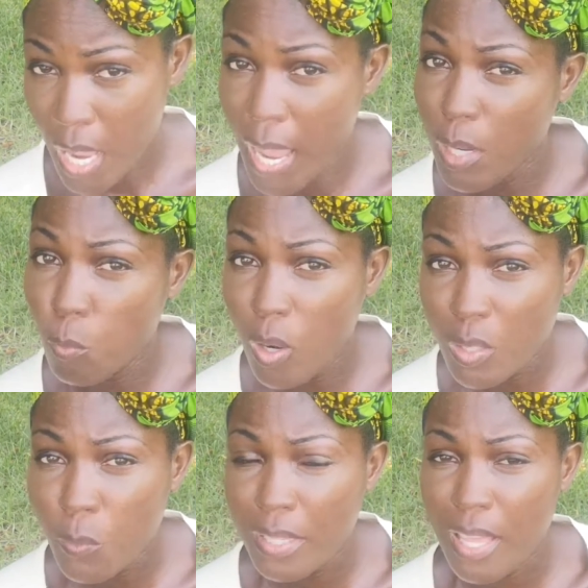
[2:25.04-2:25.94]
And
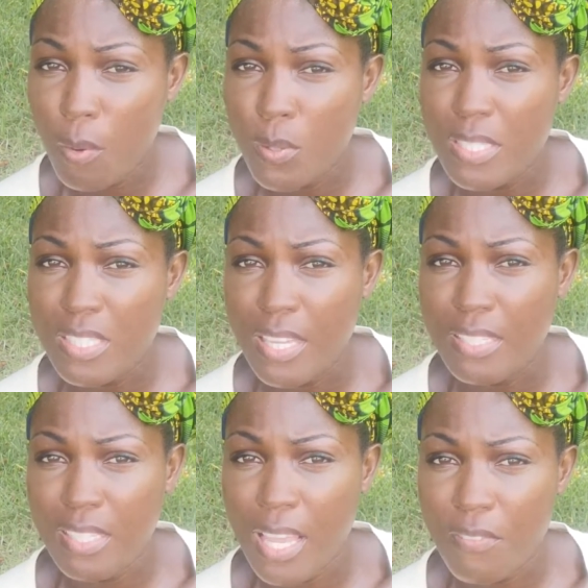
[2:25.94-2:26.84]
one way that we stay
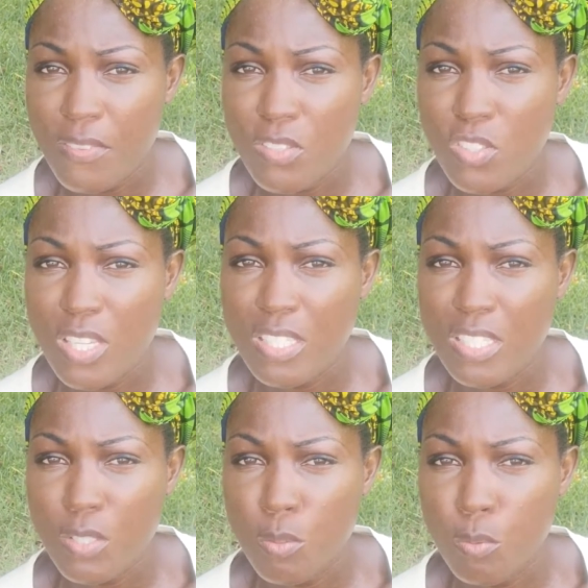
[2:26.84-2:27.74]
safe is just
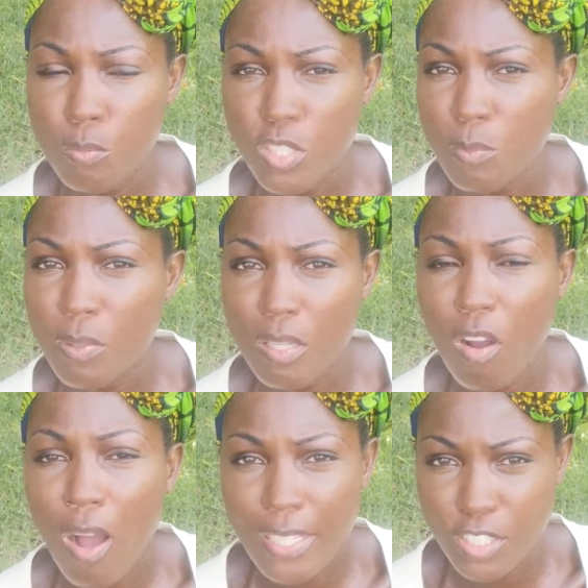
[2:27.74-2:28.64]
to be
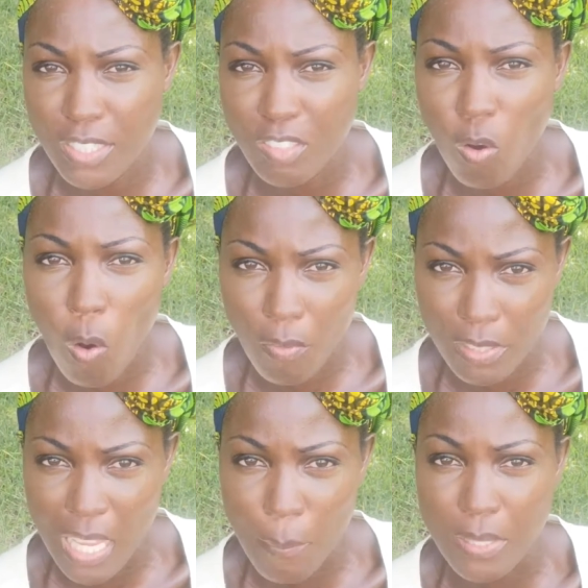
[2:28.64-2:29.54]
cautious all
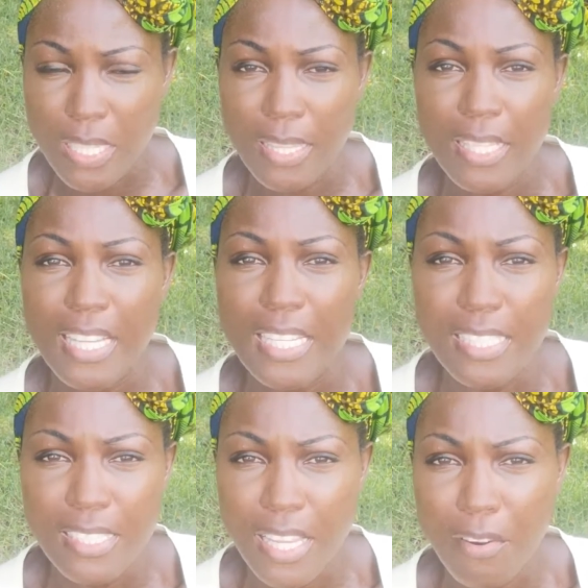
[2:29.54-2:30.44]
the time and take the
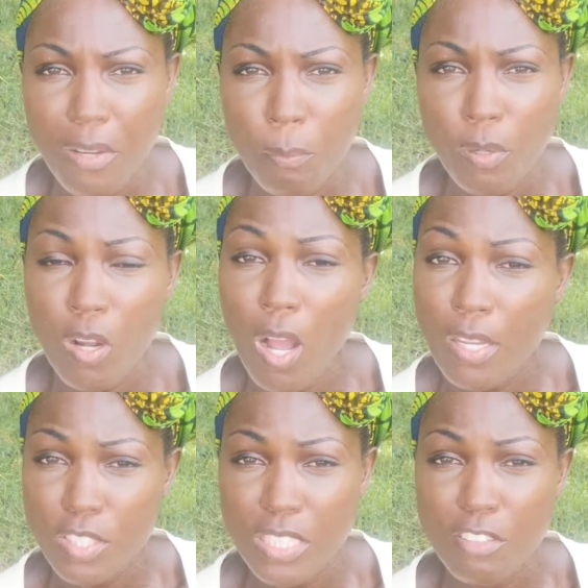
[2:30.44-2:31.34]
necessary
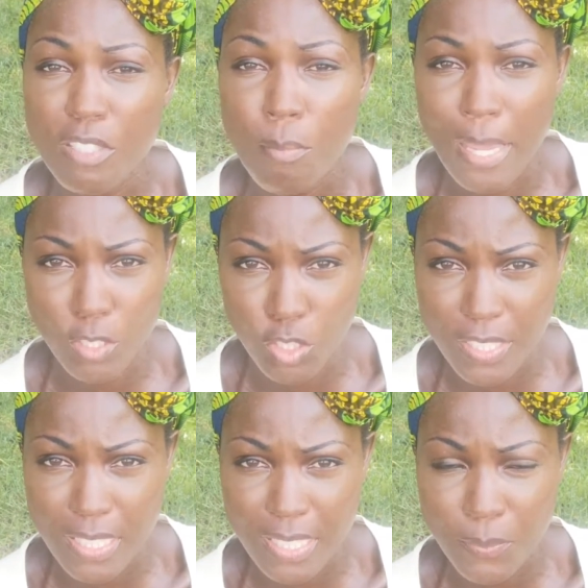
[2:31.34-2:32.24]
precautionary
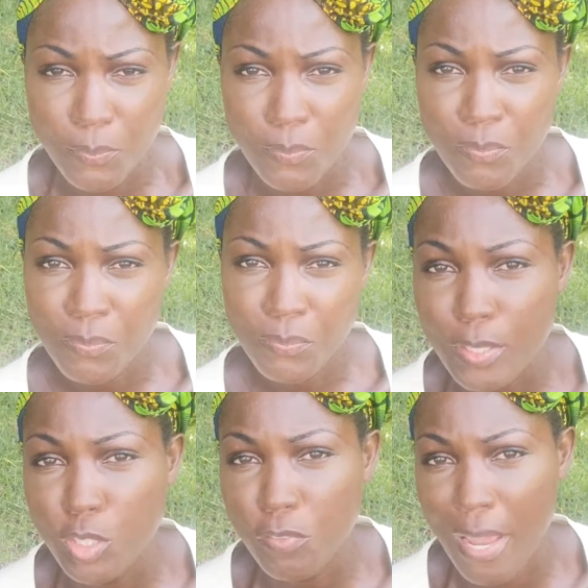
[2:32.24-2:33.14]
measures
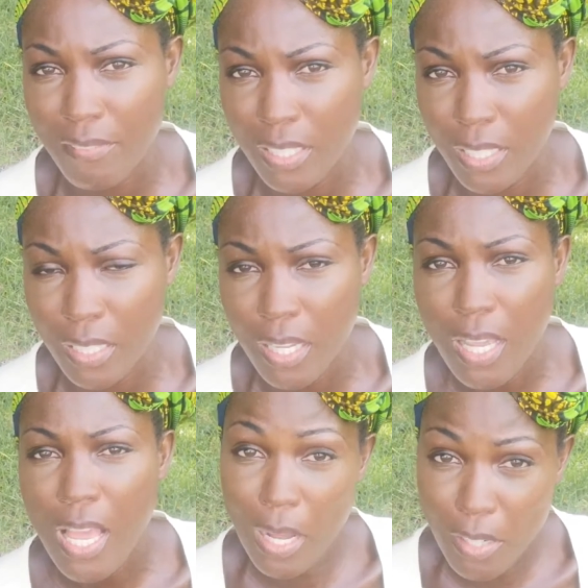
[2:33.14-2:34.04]
when traveling.
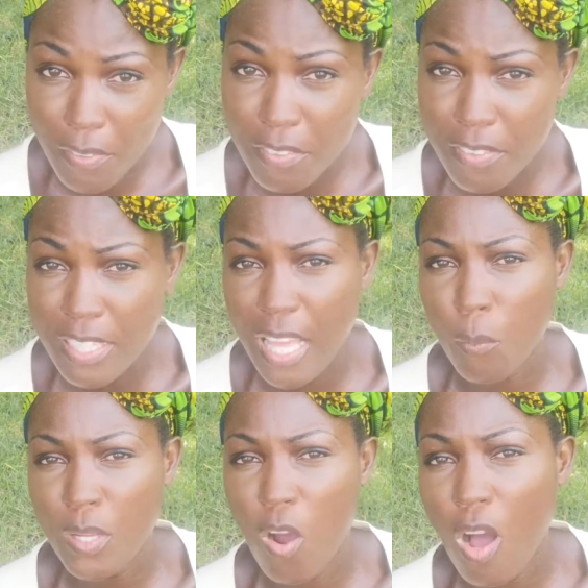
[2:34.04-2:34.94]
Another thing
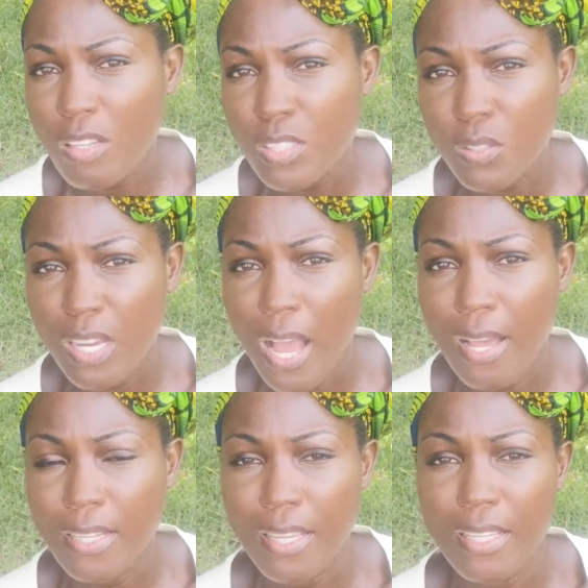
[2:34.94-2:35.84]
that we also
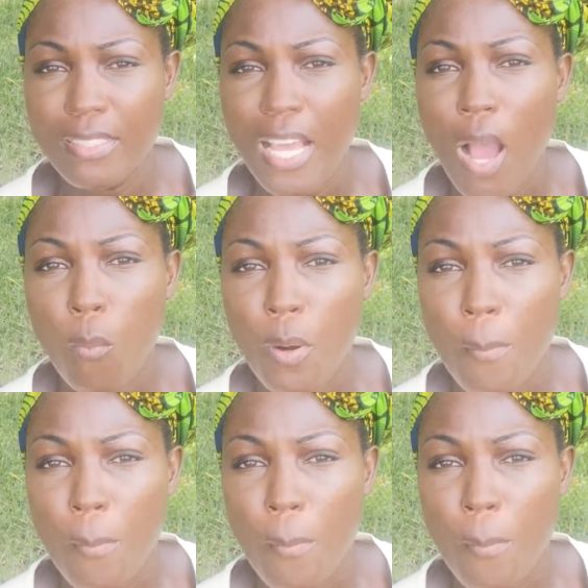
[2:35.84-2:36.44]
got is our